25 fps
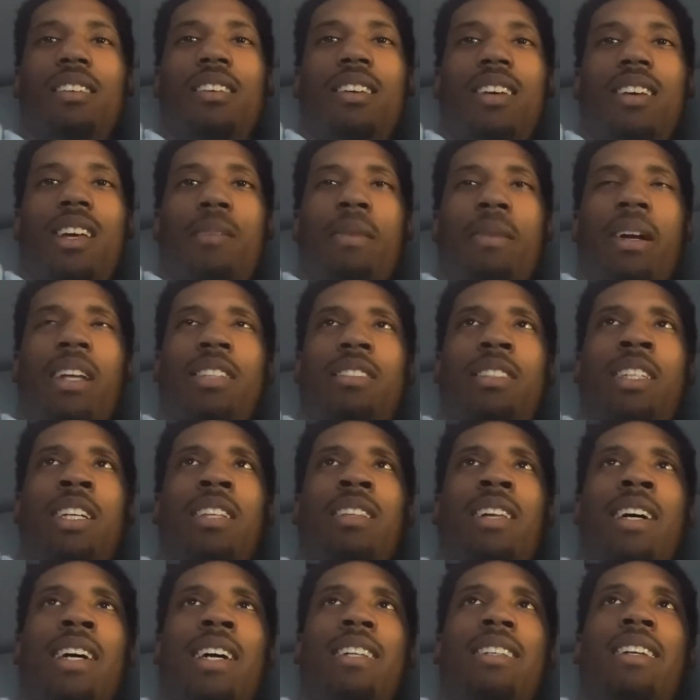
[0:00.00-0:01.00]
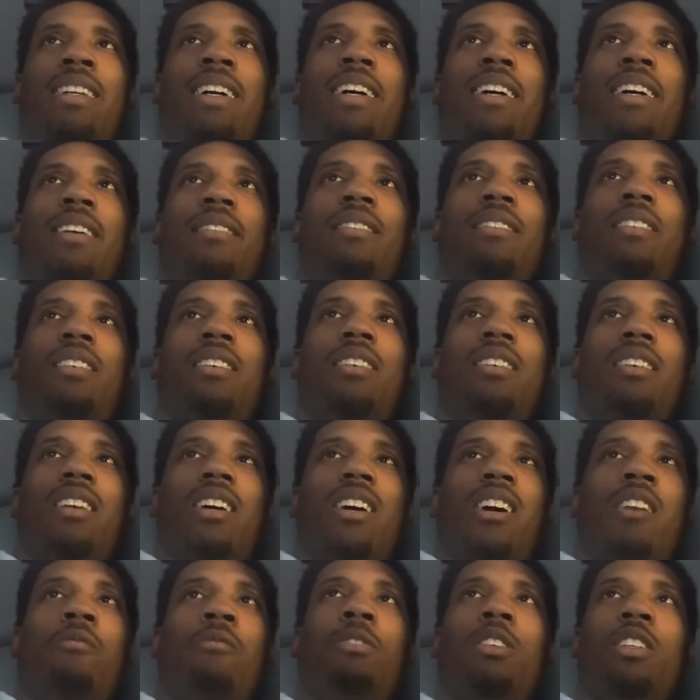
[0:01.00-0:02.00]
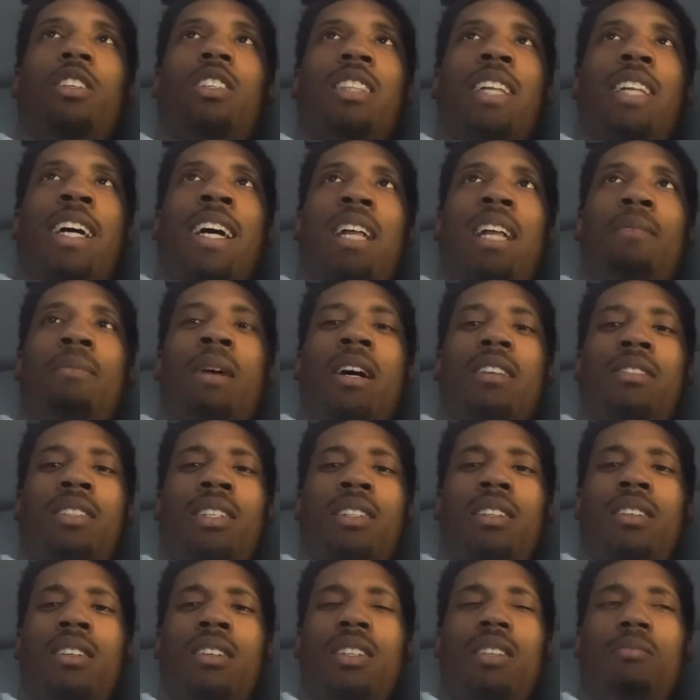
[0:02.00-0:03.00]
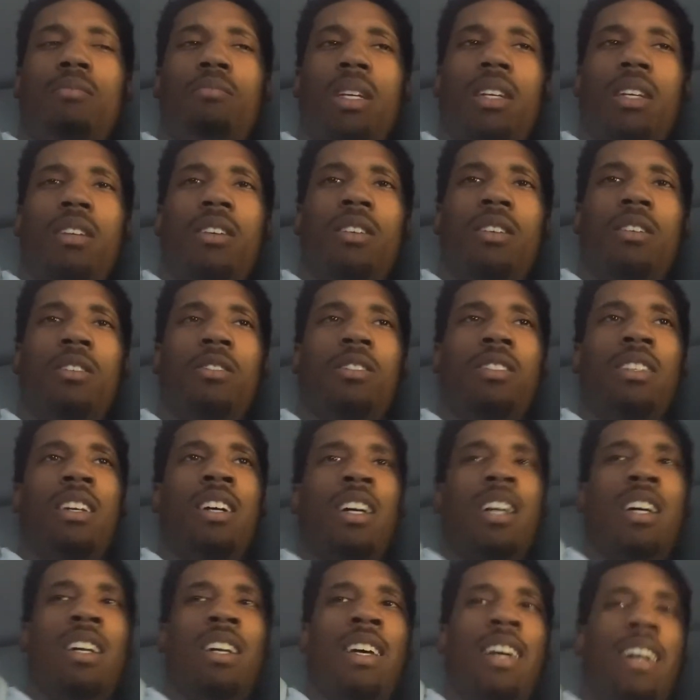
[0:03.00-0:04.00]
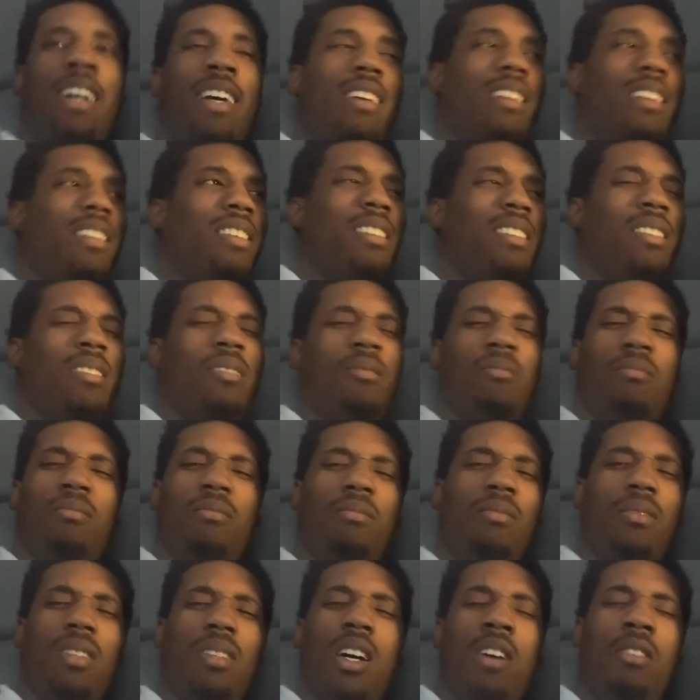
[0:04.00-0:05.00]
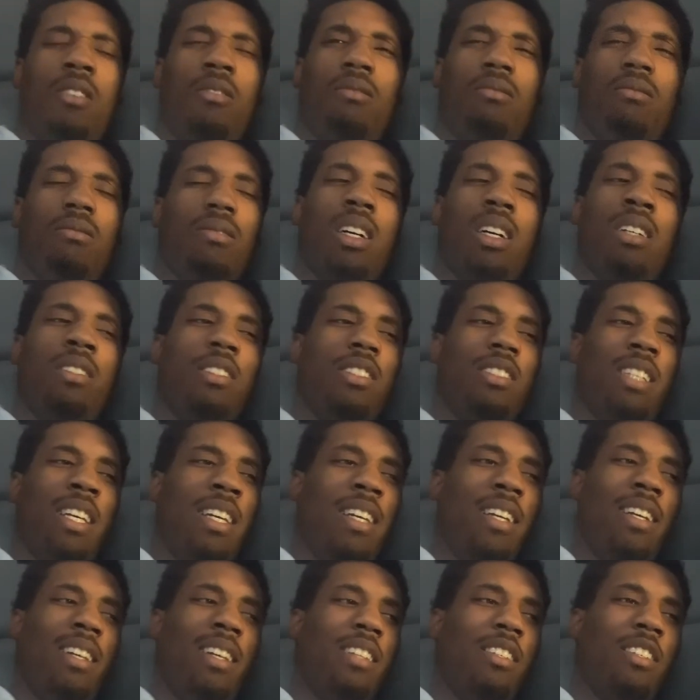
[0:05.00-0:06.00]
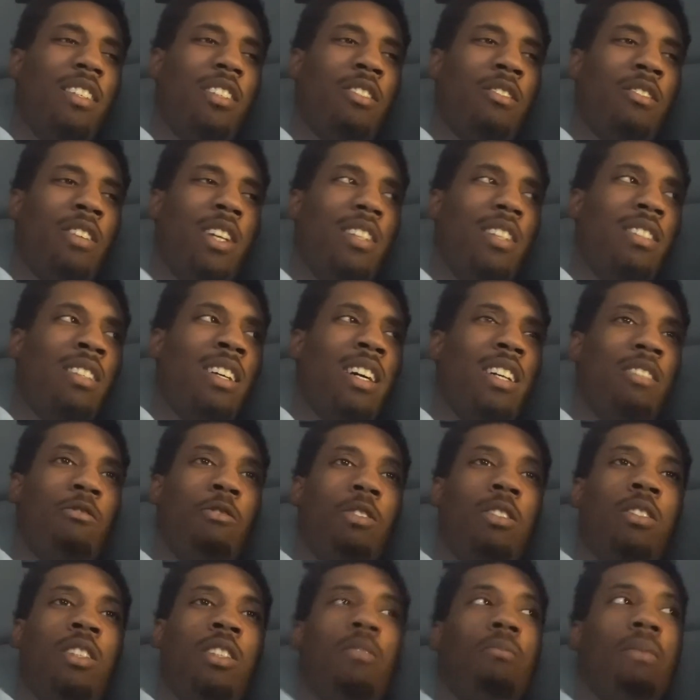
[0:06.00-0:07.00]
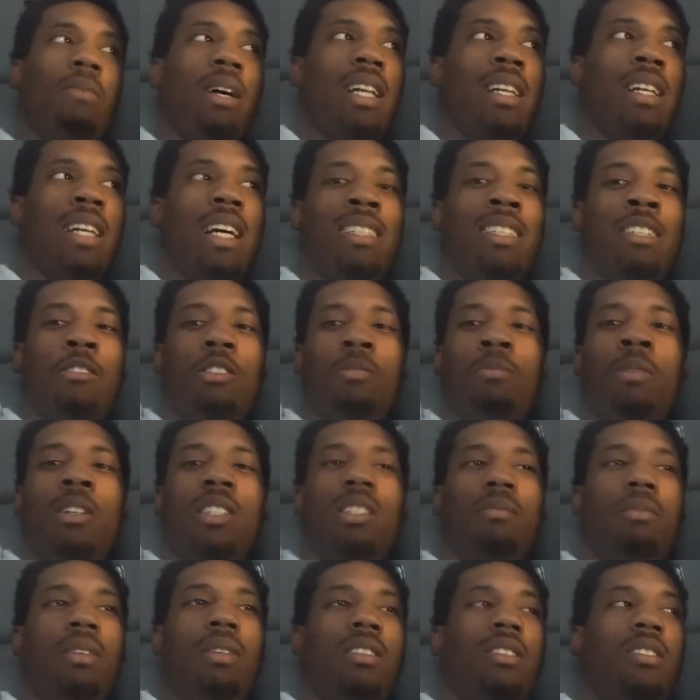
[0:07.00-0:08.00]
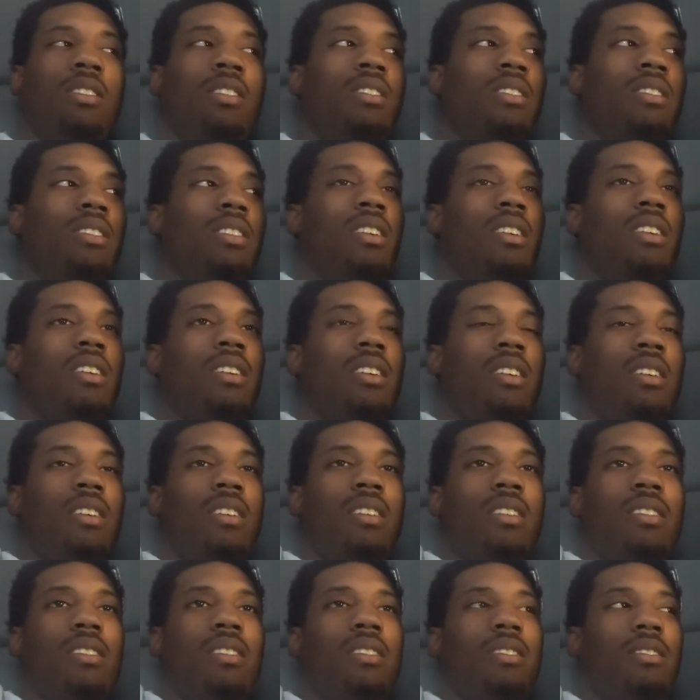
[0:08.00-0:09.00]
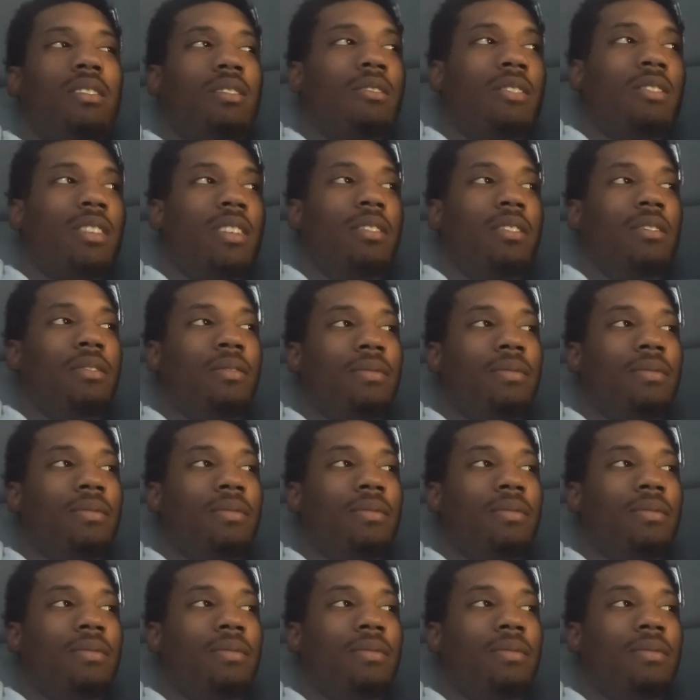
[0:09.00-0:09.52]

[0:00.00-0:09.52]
And make it seem like that I'm just lying about sending her the bills and all that. I don't understand. It's just crazy times. Well, somebody got to take responsibility. It's crazy.